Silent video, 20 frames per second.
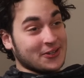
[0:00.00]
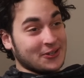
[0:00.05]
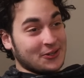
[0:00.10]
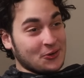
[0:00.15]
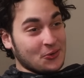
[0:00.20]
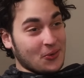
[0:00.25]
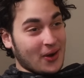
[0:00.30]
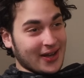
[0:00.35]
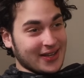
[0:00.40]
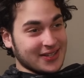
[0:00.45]

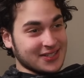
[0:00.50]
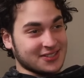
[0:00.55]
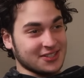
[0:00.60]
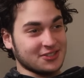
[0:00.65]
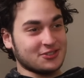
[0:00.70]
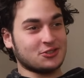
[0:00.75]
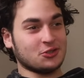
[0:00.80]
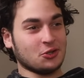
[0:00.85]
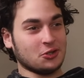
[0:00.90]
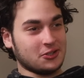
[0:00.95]
know what I
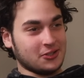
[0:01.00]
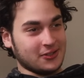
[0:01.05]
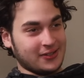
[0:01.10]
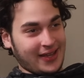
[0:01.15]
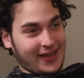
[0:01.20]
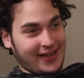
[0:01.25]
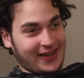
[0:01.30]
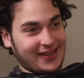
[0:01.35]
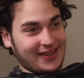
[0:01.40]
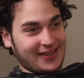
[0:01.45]
just saw
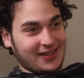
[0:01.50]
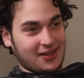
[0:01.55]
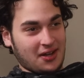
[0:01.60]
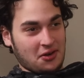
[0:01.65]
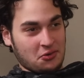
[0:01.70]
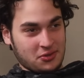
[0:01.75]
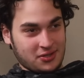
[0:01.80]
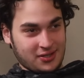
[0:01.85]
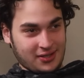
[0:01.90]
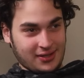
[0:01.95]
today? I
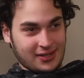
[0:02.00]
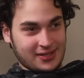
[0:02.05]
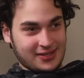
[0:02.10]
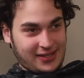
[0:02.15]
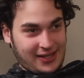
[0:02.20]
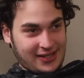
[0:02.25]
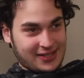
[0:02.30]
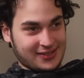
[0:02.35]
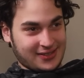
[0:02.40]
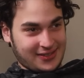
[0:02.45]
was in the
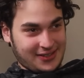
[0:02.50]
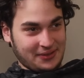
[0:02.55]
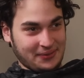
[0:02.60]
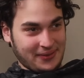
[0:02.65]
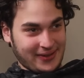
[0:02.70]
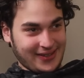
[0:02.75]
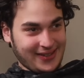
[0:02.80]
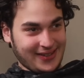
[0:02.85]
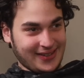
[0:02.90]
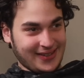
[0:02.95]
station coming,